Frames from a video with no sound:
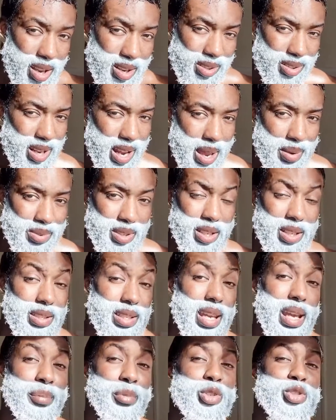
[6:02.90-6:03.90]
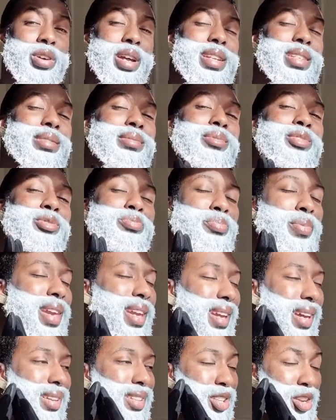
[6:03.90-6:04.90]
times in the day. I'm not trying to
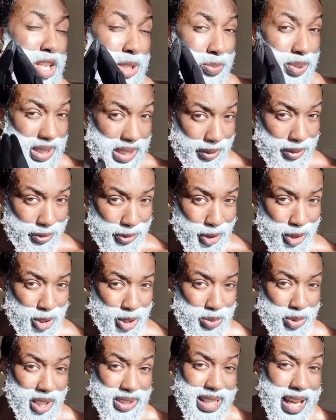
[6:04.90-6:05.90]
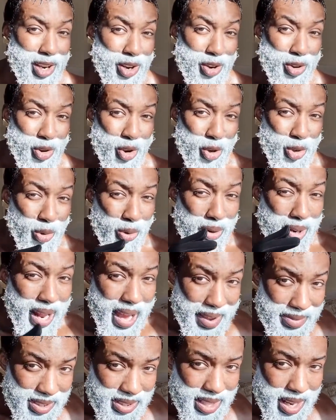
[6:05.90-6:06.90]
make it, specific for you because I don't know your
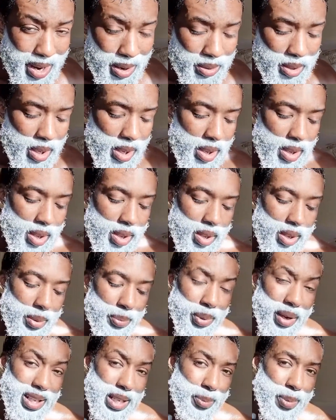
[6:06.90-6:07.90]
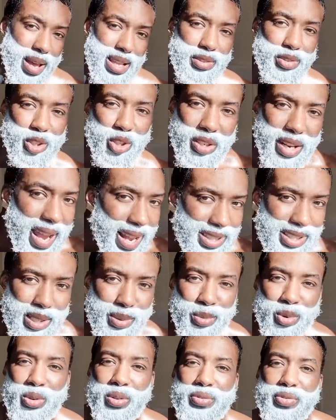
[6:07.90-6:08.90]
lifestyle. But it depends. Are you an
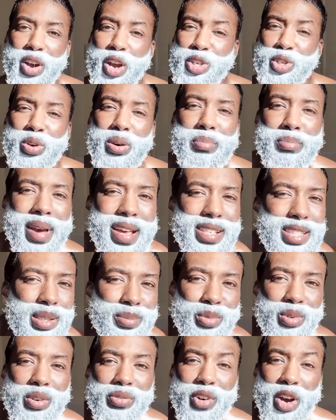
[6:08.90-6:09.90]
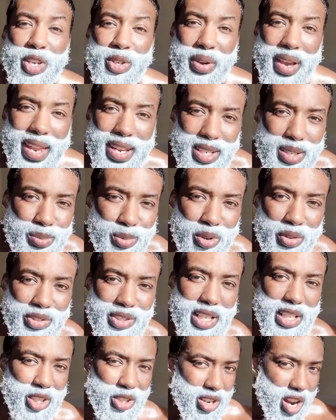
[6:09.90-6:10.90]
ectomorph? Are you a mesomorph? Are you endomorphs?
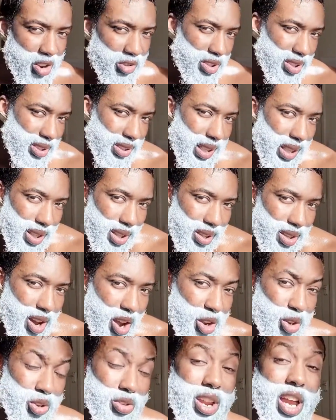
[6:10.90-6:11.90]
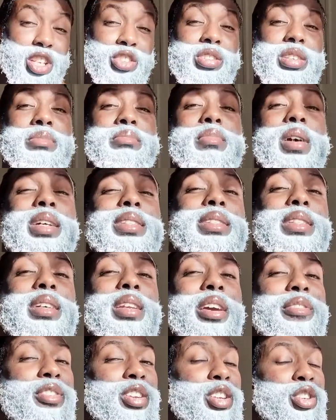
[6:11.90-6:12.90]
Are you naturally skinny? Are you naturally
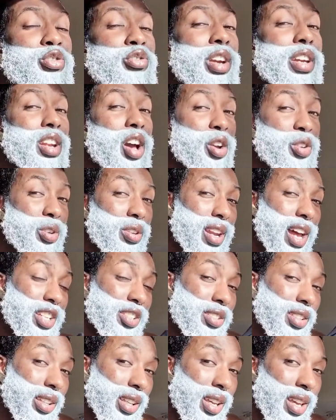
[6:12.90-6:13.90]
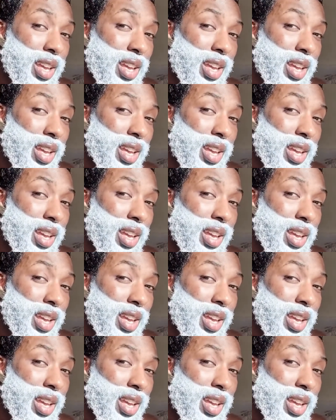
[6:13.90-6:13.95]
muscular if you didn't train? Are you naturally,